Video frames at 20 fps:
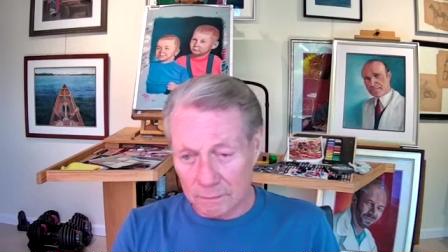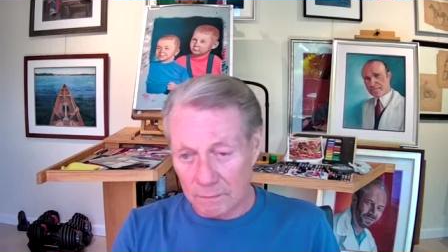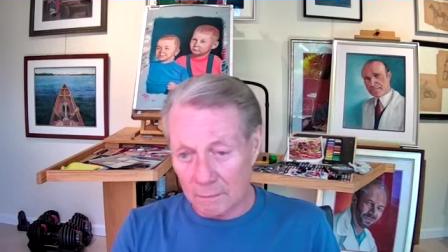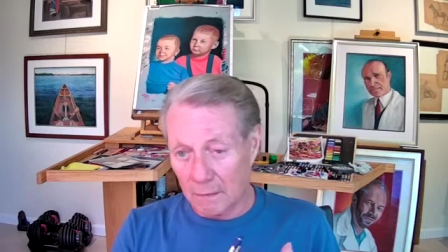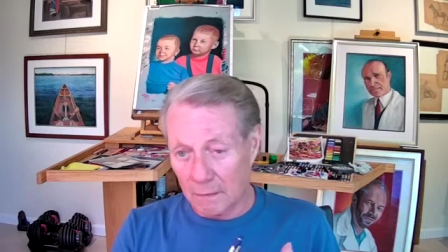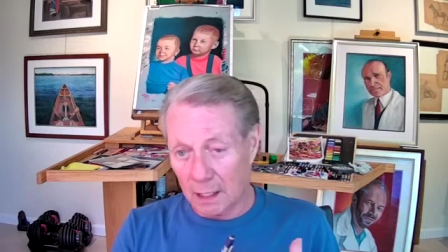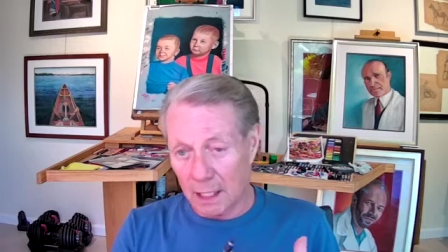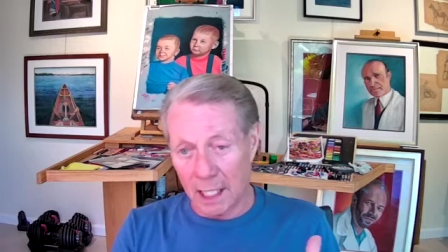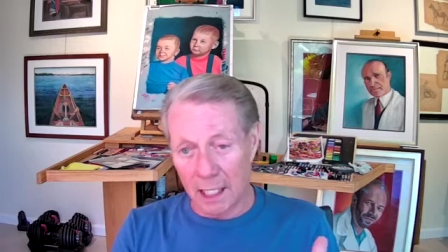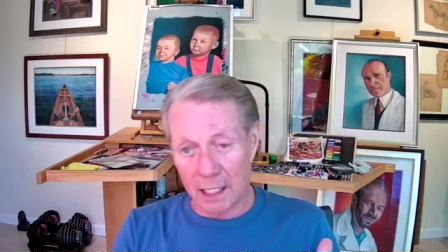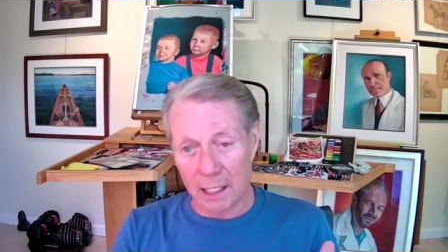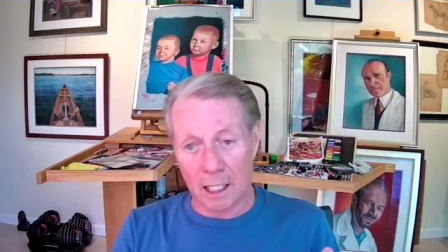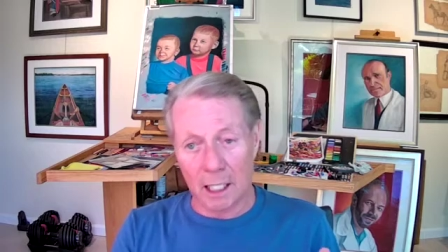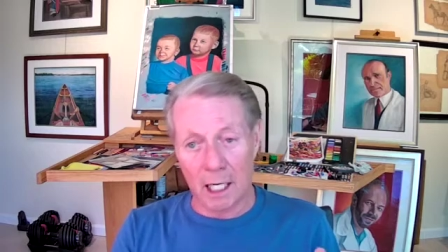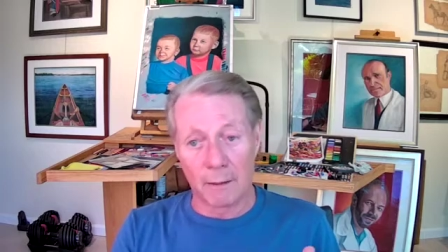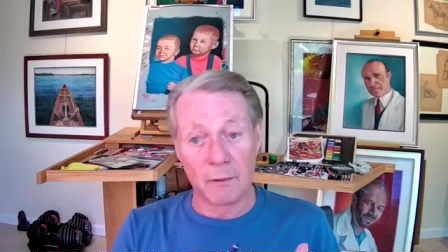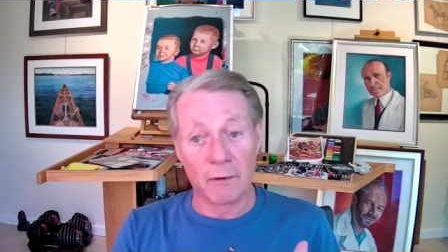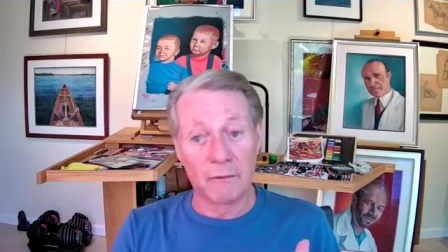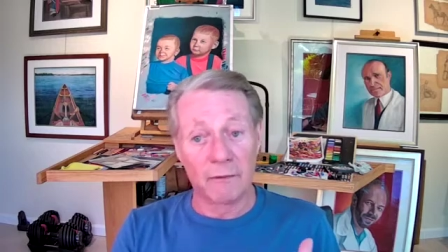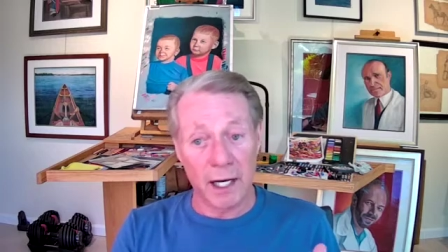had
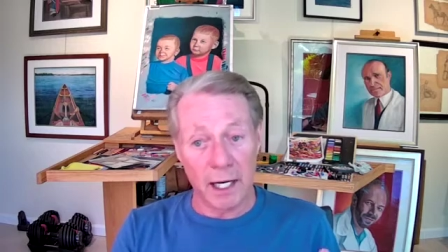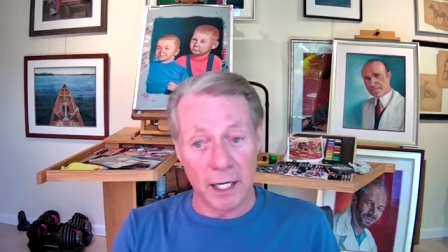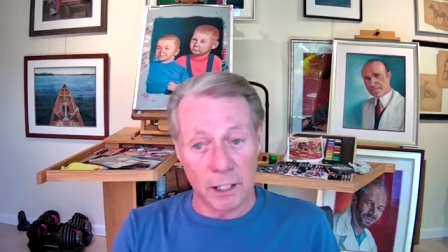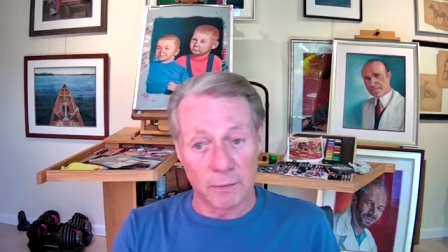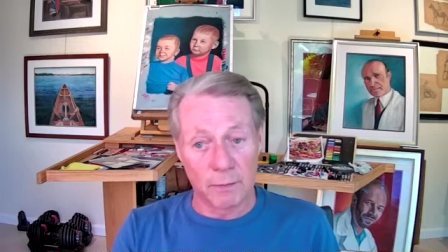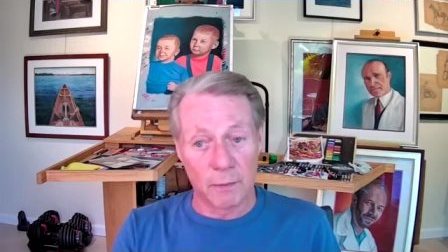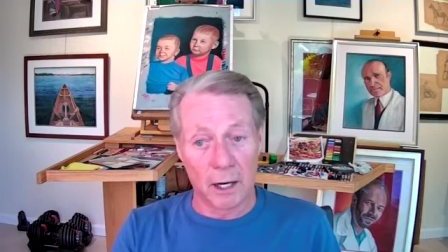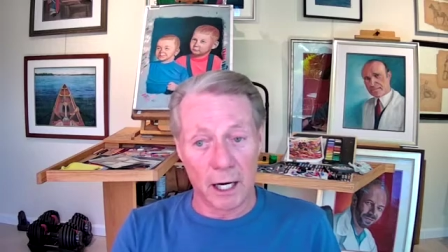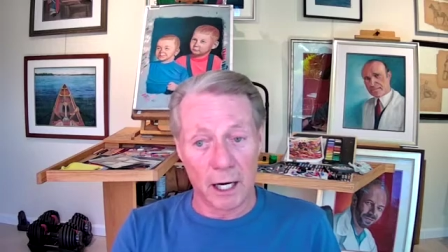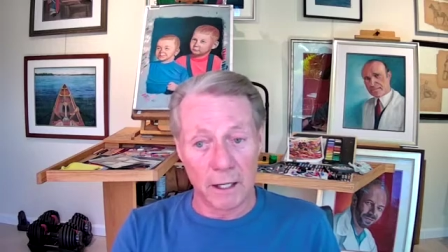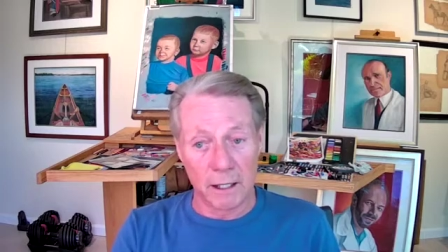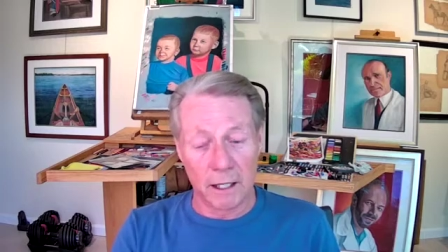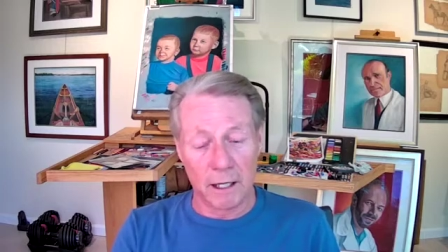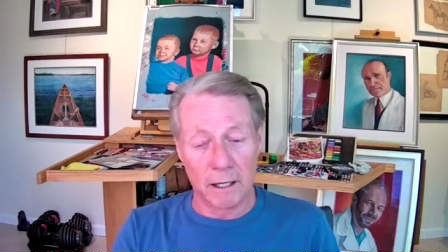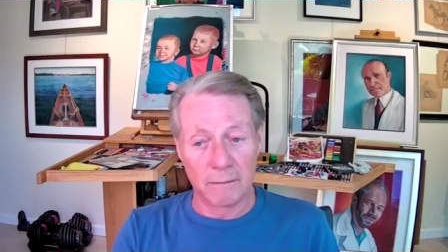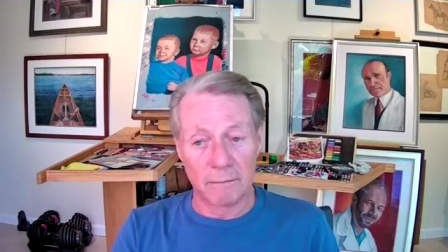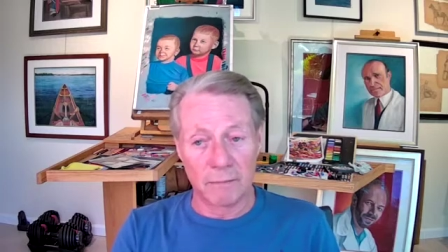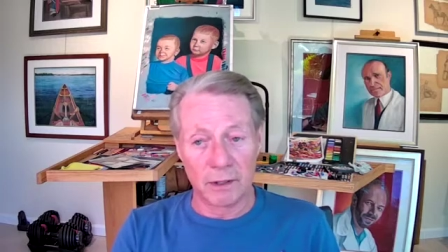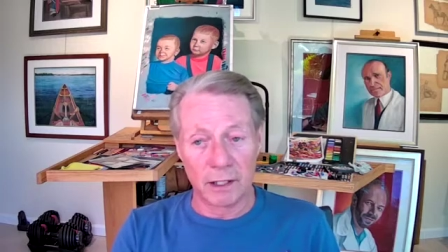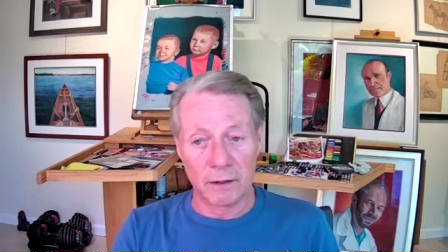come of age by
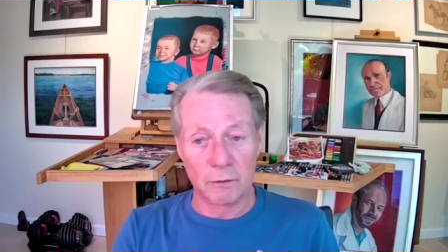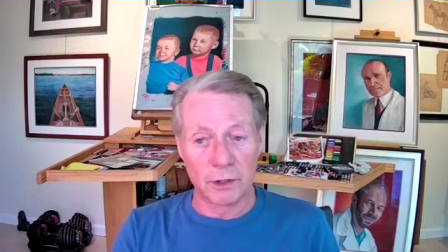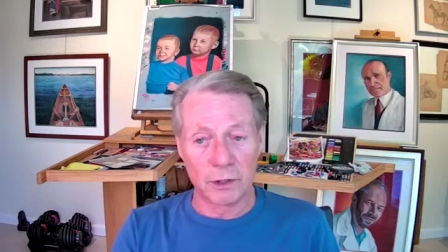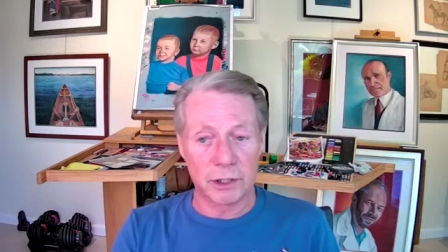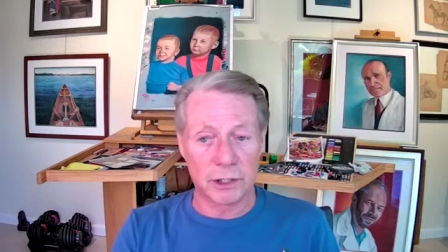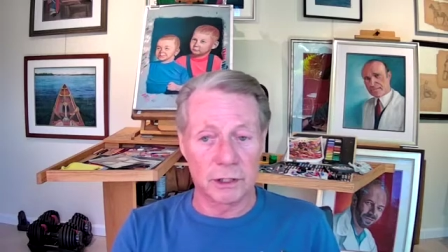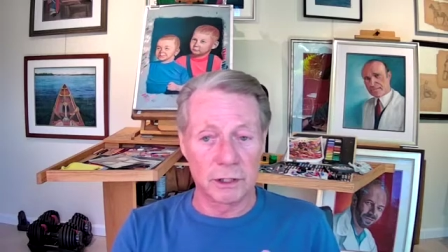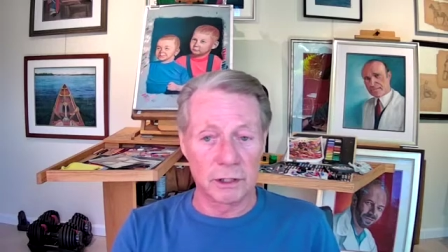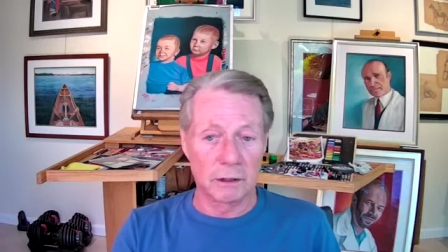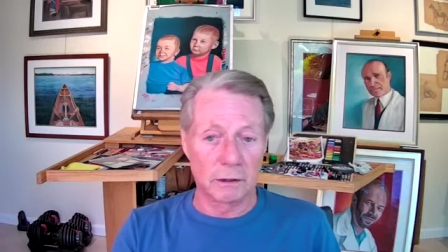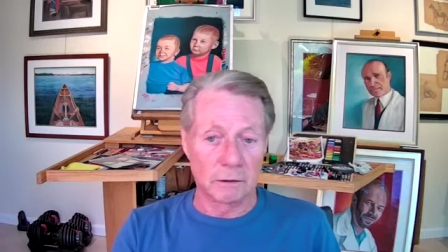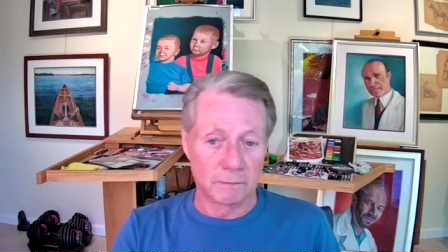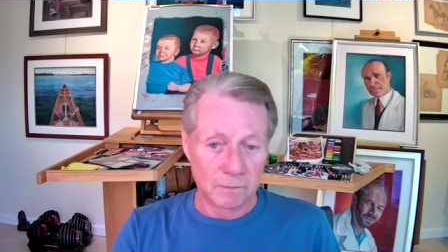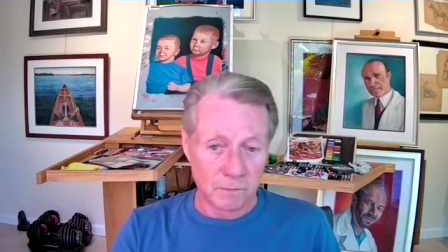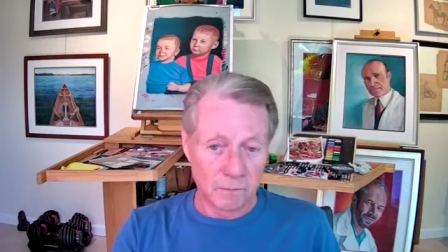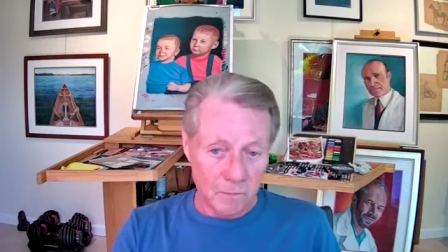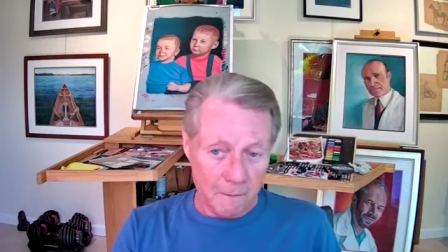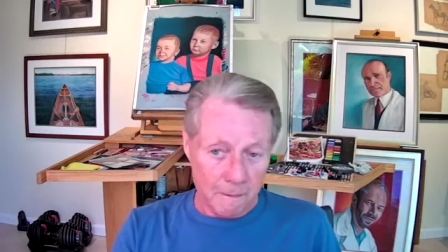then, but it was still